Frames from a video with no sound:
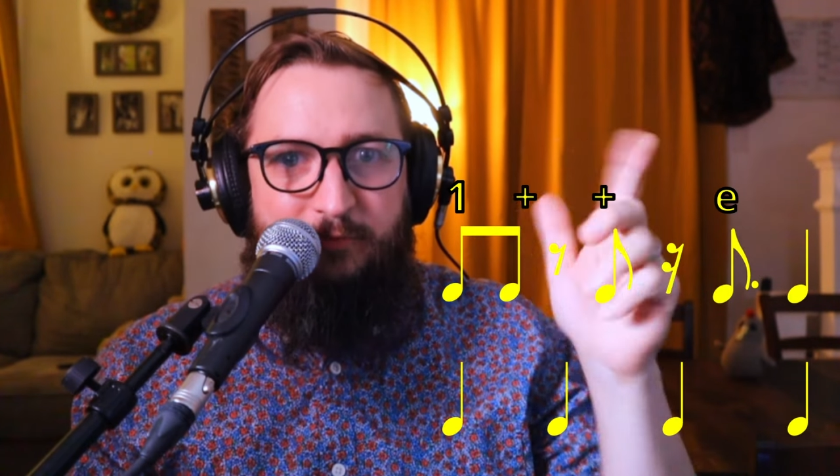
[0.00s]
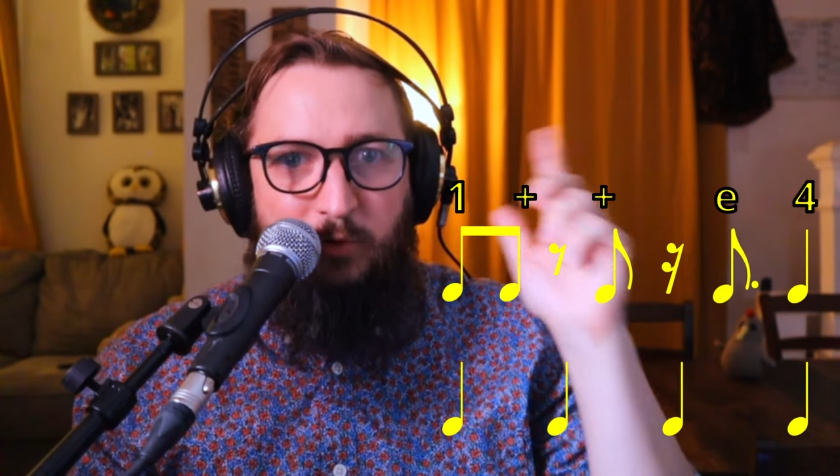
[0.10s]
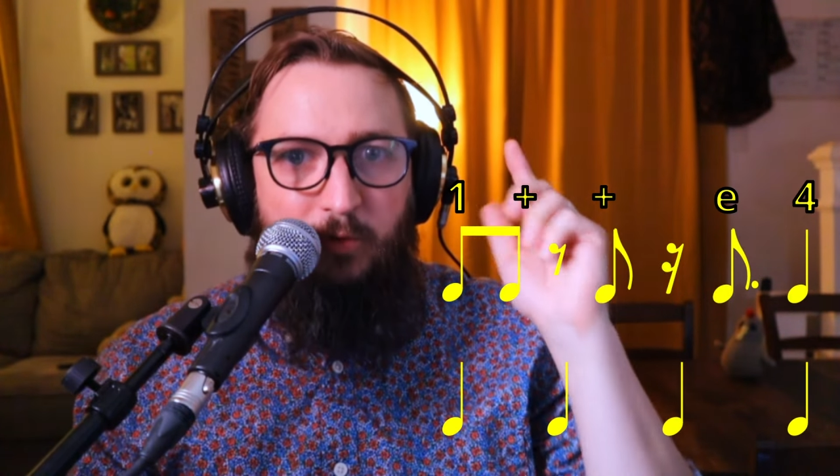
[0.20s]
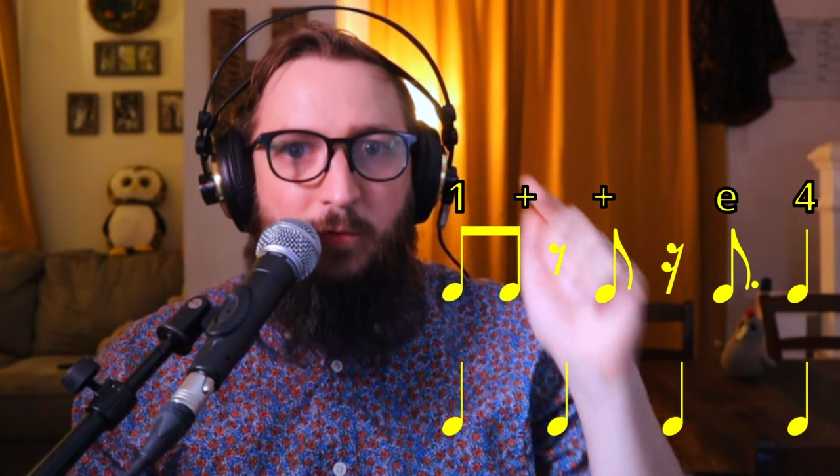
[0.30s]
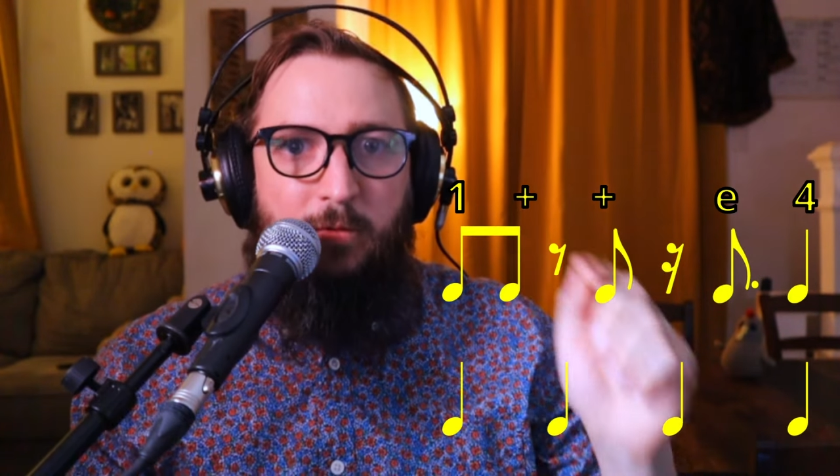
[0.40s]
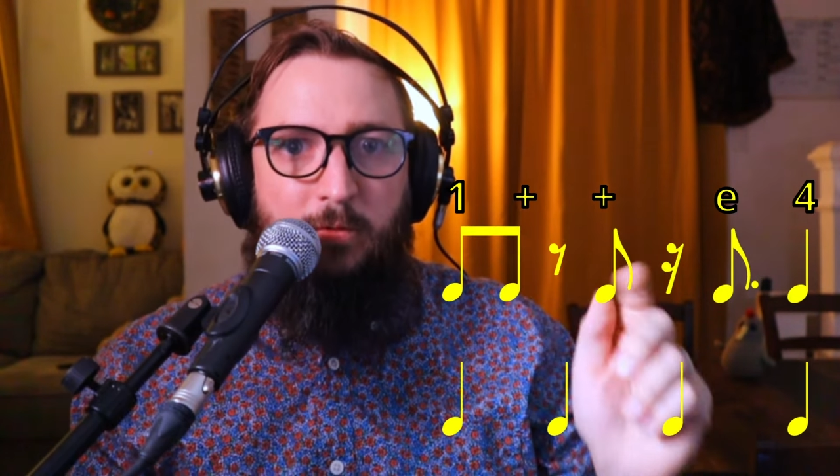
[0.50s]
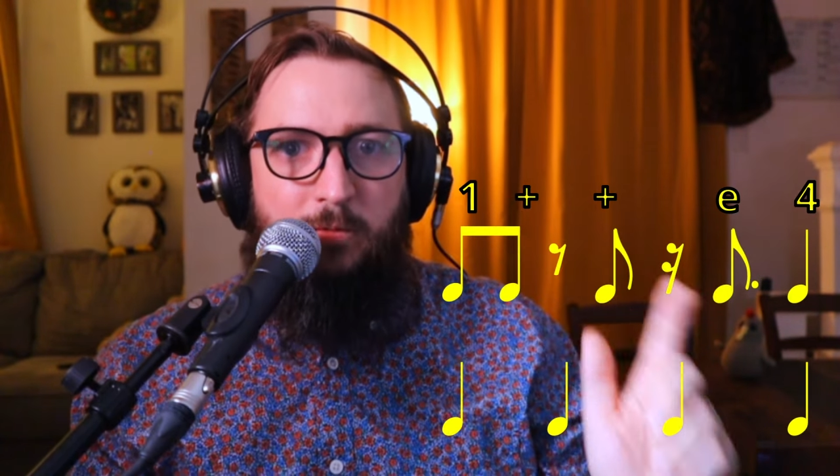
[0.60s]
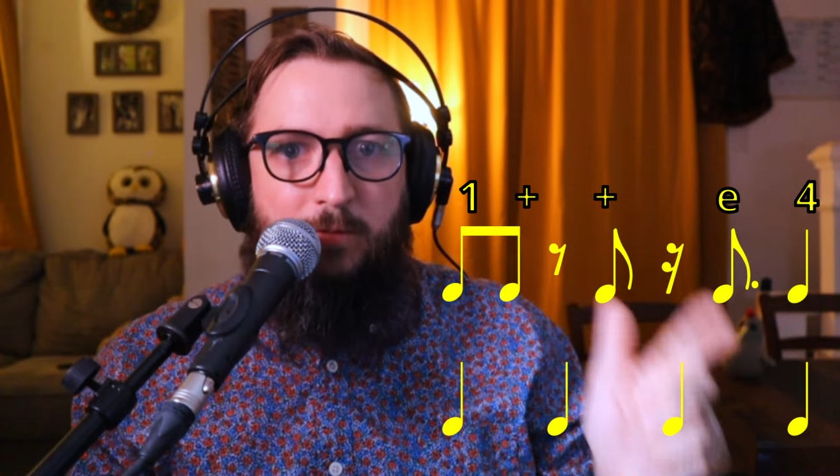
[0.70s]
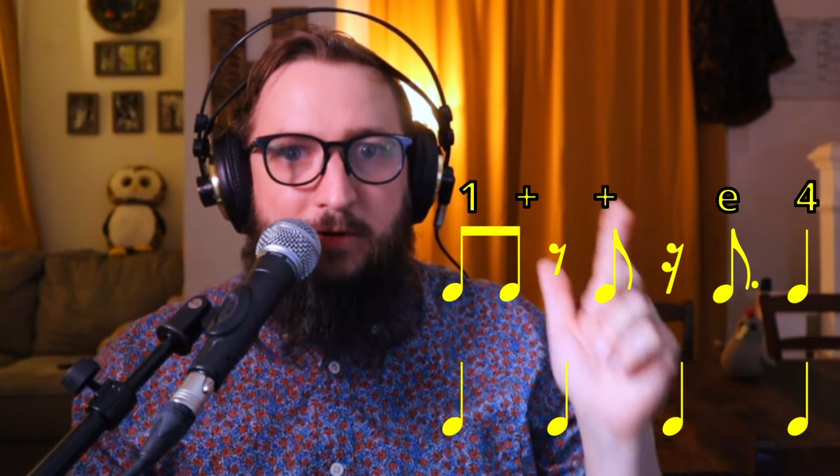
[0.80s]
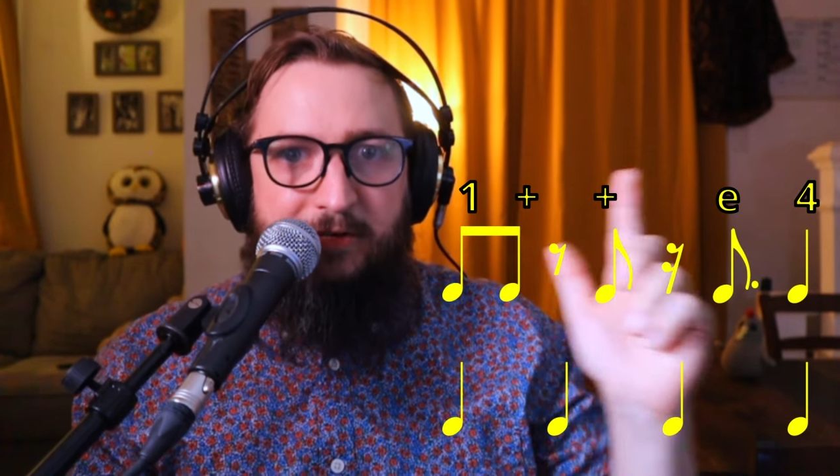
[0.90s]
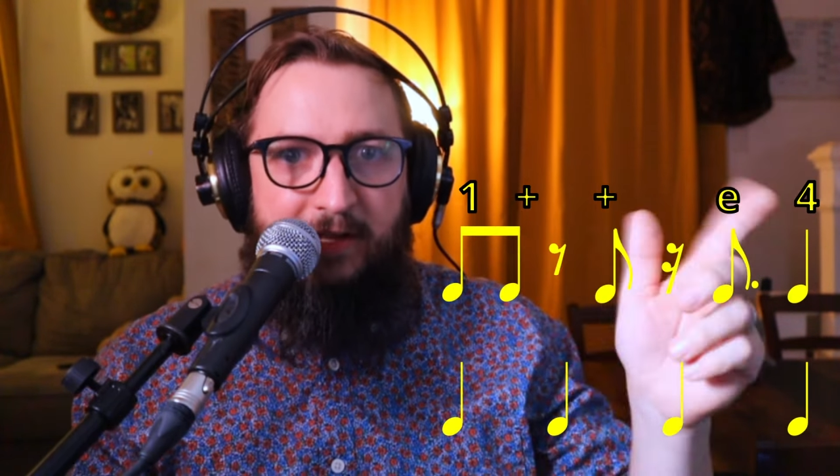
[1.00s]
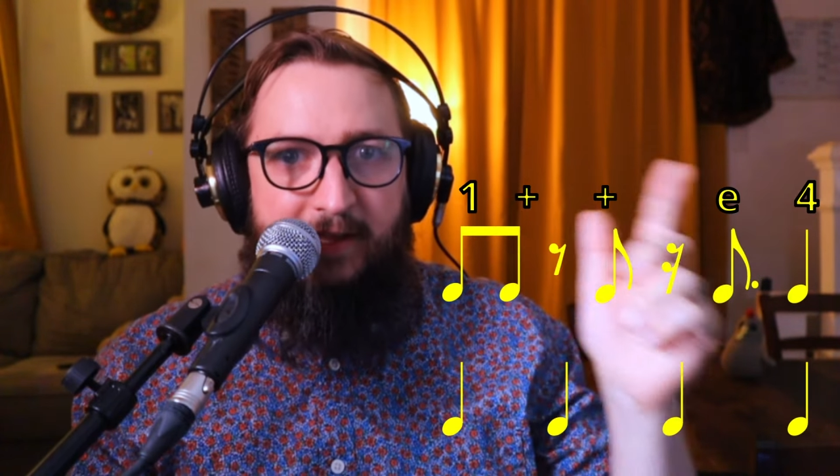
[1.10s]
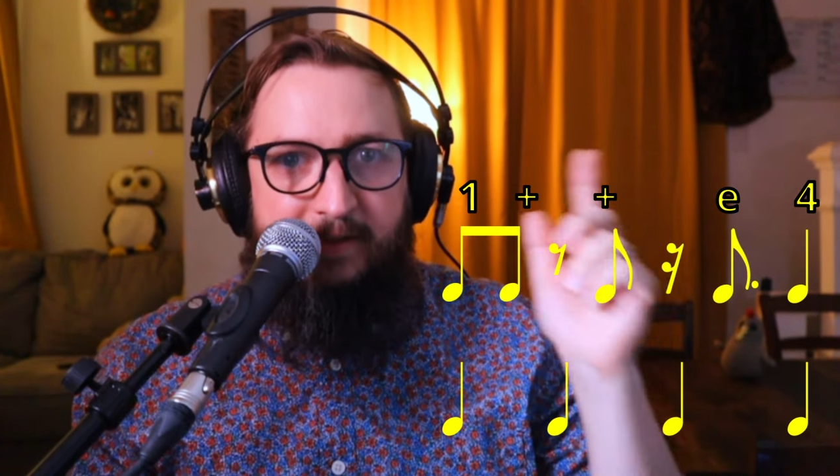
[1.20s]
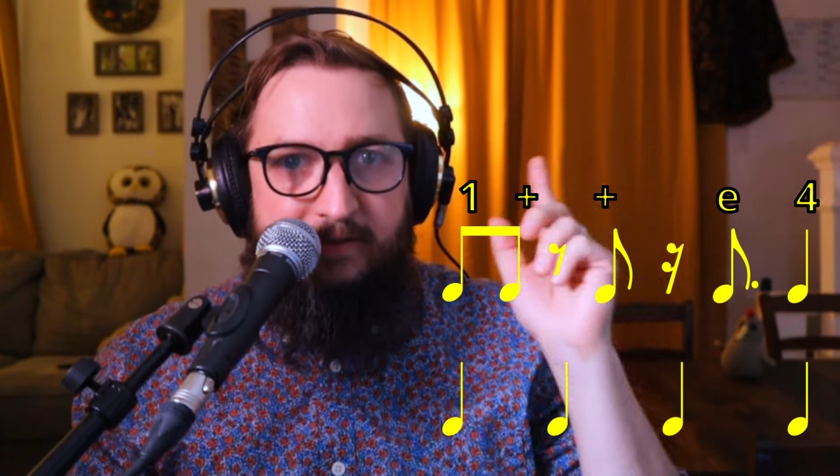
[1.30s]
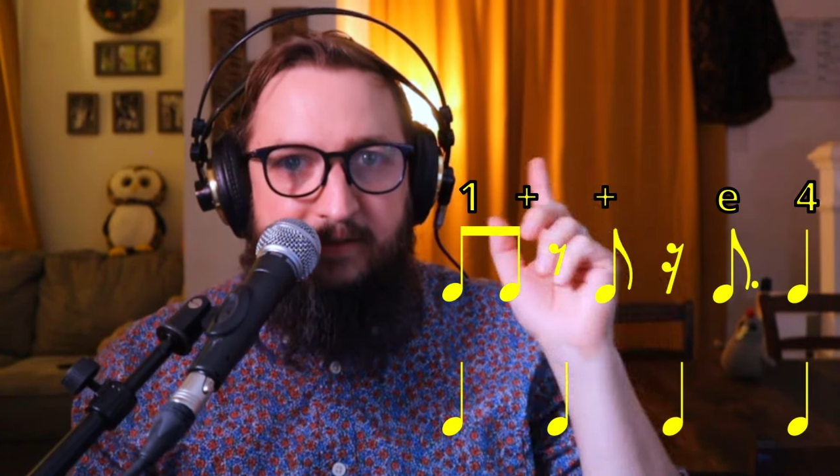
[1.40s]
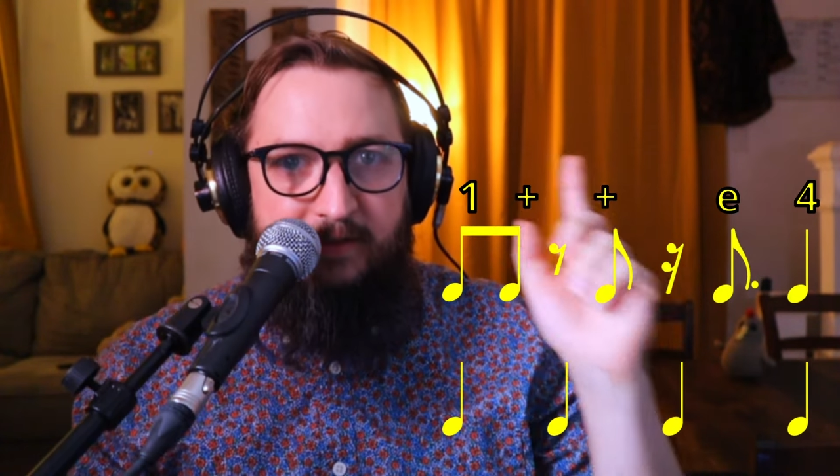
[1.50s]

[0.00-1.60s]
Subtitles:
four. One, and,